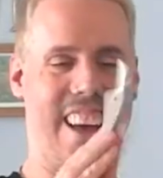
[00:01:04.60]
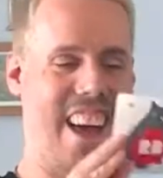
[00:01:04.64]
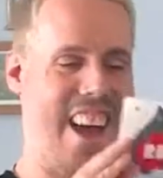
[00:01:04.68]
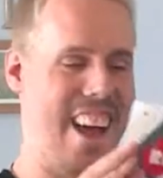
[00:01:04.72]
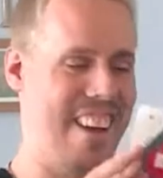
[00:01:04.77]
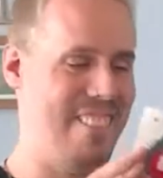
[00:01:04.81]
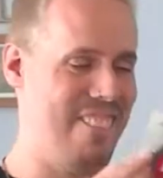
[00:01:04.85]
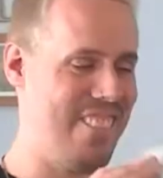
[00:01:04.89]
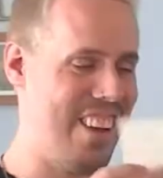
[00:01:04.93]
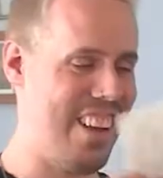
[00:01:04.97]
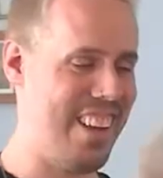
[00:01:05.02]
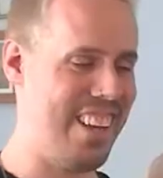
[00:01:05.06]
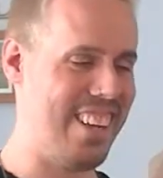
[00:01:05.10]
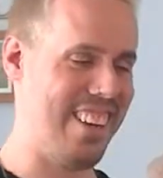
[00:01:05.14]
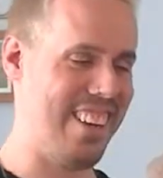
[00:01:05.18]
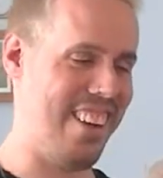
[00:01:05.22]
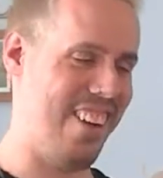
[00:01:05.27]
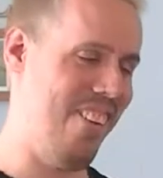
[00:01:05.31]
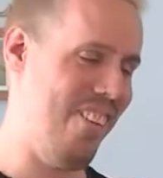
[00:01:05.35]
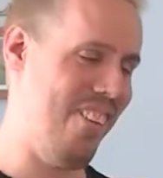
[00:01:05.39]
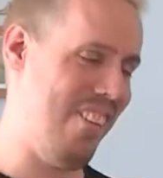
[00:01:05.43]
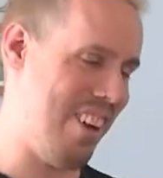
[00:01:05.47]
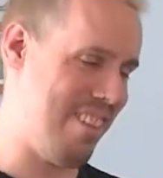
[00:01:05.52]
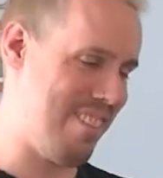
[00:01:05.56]
I'm gonna,
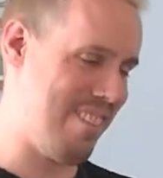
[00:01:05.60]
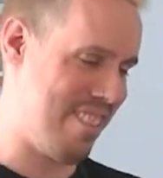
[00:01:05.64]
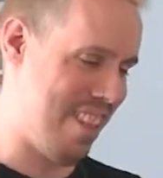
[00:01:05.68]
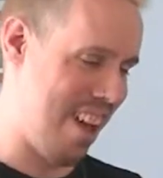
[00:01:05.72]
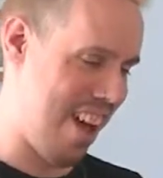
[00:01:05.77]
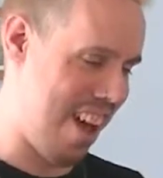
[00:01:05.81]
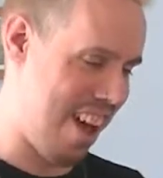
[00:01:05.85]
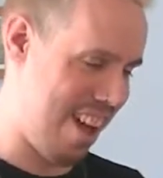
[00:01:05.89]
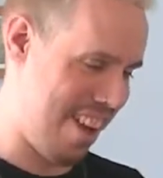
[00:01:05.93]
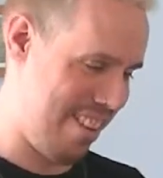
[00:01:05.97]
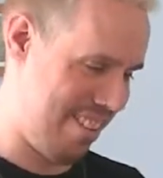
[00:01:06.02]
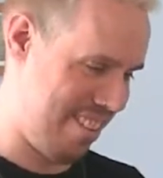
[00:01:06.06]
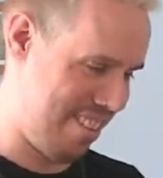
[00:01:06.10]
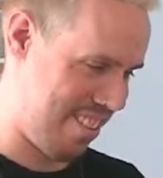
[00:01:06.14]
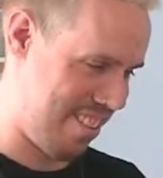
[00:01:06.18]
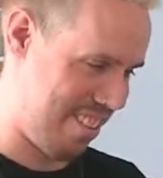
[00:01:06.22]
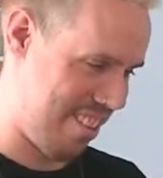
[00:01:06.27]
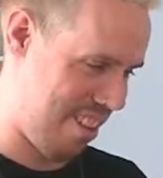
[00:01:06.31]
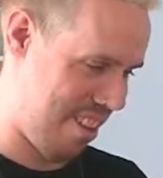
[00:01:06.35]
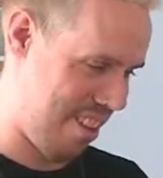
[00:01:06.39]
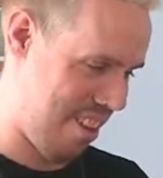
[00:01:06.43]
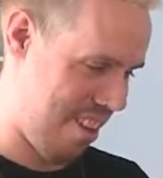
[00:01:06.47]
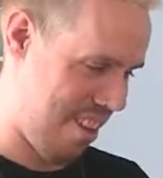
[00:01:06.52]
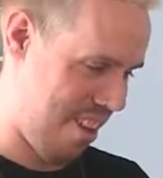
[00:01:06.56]
oh, that's nice!
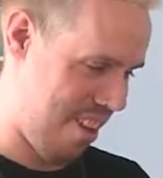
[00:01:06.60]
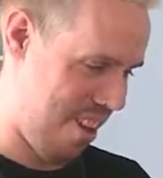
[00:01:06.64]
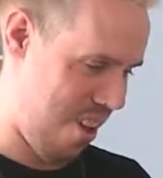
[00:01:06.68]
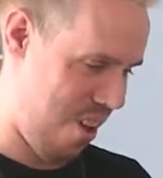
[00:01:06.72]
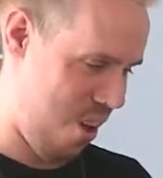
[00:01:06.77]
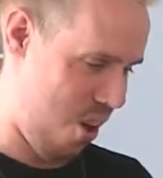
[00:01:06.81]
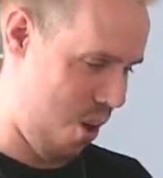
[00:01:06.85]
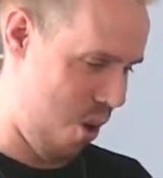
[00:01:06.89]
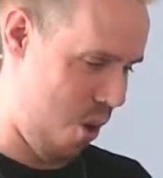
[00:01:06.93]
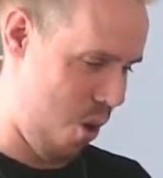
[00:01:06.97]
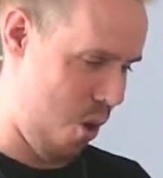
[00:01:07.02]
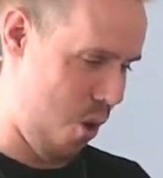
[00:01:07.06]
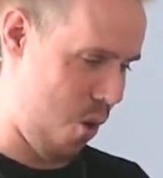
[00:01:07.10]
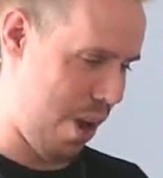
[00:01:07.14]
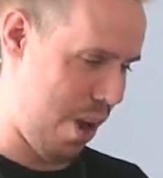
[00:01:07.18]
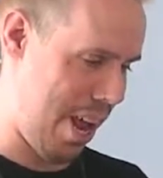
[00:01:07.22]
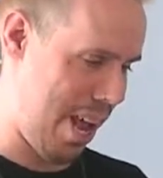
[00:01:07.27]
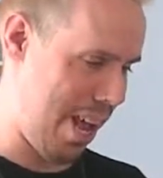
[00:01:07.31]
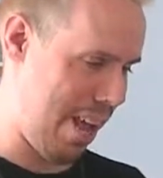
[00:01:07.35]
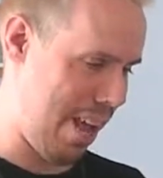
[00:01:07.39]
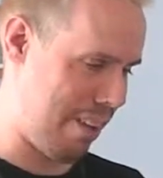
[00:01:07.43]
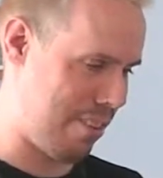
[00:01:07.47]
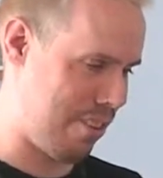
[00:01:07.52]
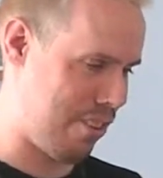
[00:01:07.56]
Oh,
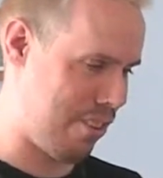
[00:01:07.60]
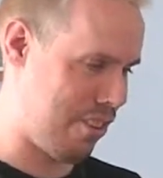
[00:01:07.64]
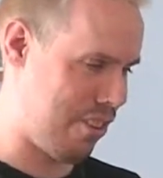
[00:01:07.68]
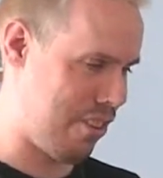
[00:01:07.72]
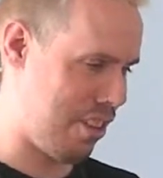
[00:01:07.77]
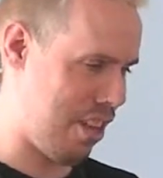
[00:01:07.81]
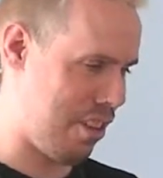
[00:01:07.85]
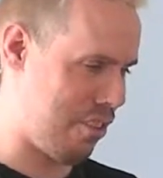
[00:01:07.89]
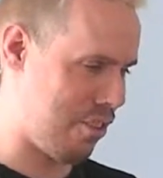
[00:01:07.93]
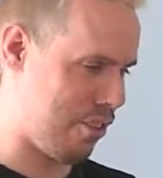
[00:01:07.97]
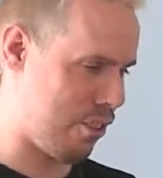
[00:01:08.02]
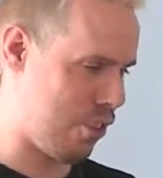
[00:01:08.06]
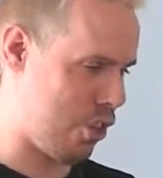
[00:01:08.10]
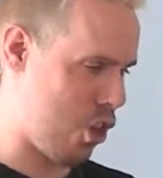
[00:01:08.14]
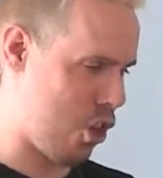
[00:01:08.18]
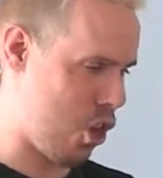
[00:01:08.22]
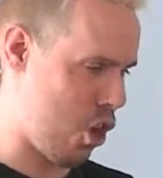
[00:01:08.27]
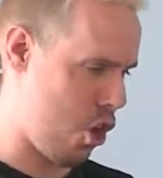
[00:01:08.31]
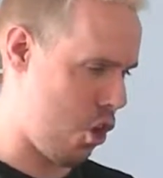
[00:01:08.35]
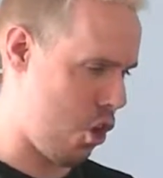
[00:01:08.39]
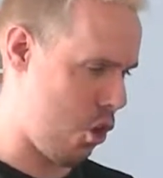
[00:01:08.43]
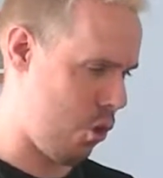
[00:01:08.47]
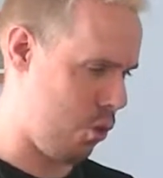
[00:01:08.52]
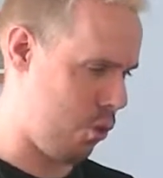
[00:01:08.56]
that's, that's
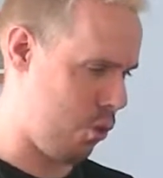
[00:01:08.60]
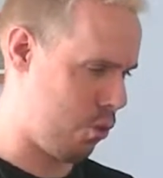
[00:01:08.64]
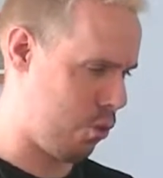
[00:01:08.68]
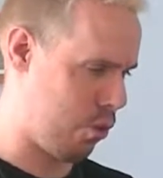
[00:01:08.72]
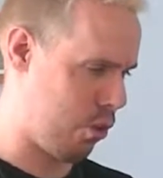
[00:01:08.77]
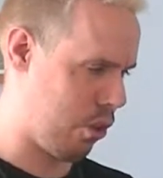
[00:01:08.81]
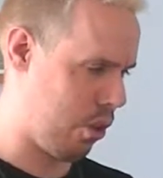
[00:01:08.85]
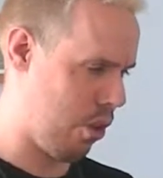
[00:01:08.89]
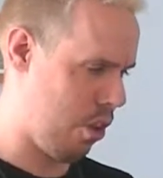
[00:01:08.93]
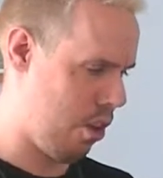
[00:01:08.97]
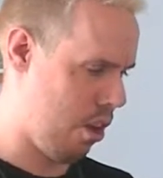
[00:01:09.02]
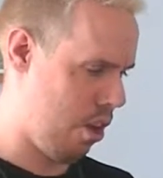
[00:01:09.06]
cute!